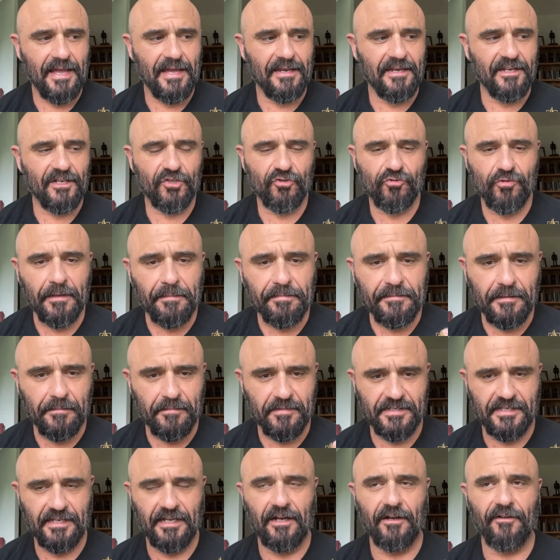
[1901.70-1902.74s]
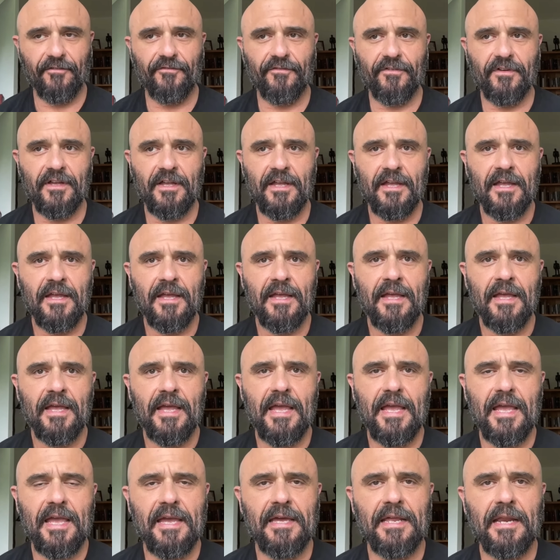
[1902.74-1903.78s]
and he stripped himself
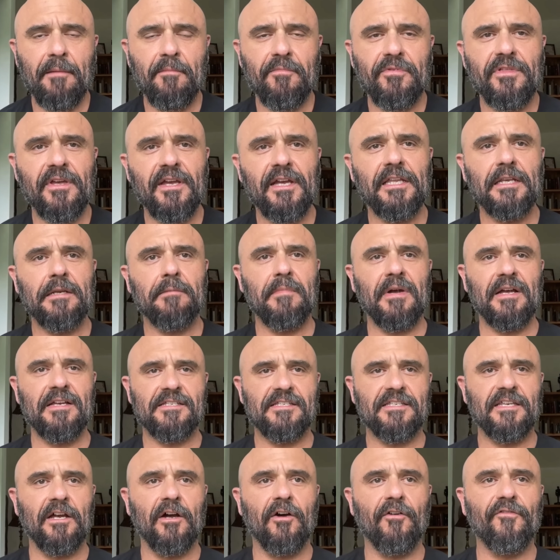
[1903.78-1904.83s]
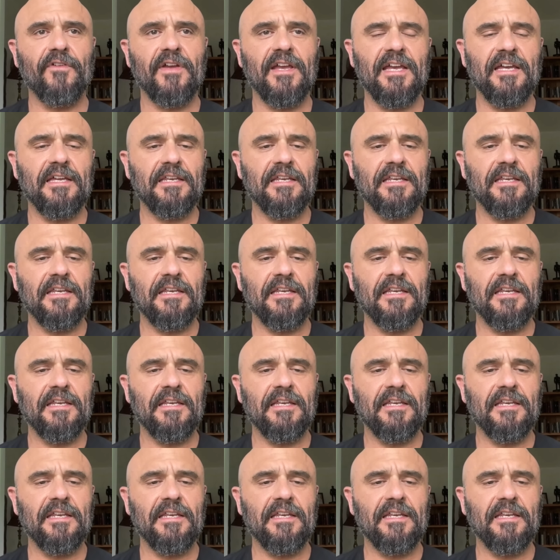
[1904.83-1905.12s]
and I'm thinking to myself,